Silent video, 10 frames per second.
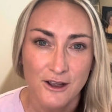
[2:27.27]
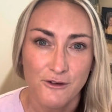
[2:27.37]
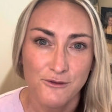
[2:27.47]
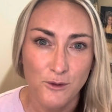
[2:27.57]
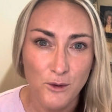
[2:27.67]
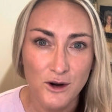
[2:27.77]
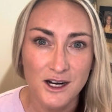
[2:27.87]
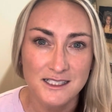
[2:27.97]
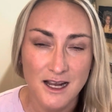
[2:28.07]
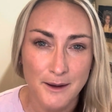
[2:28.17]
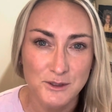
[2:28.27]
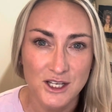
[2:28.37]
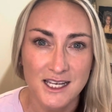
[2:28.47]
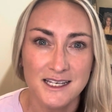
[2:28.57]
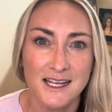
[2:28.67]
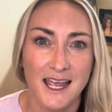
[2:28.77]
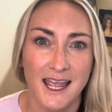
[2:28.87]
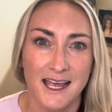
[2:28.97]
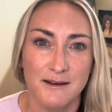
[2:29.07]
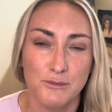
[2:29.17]
for adoption
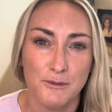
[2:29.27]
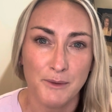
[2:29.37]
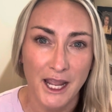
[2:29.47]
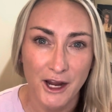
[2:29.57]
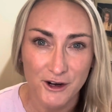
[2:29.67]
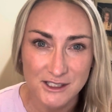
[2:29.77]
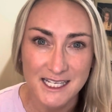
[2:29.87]
and prepared